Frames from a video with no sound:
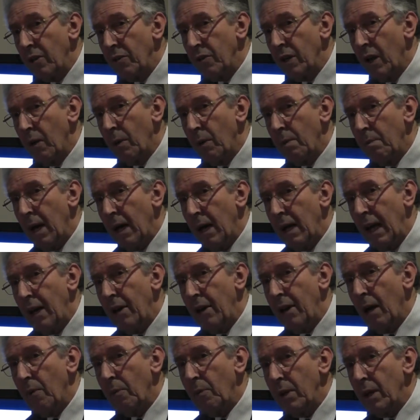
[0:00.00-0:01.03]
So we might
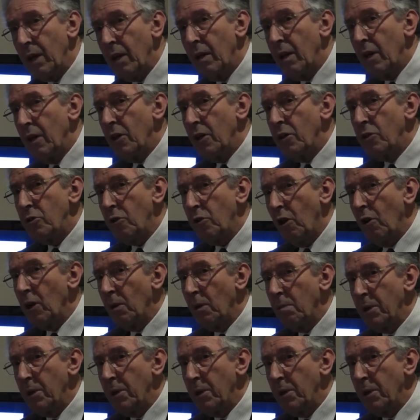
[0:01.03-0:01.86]
end up with a stronger